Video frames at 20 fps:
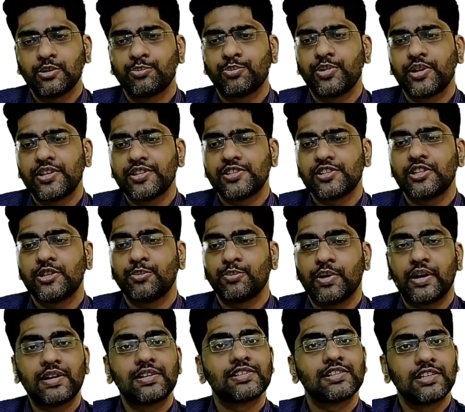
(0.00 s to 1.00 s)
The patient
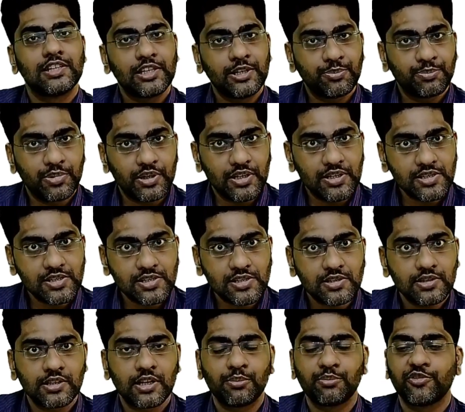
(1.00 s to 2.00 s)
might sleep
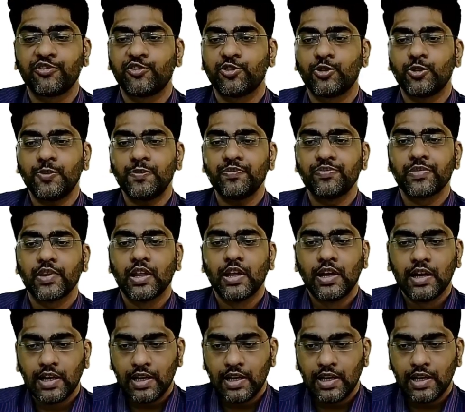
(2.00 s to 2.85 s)
less than before.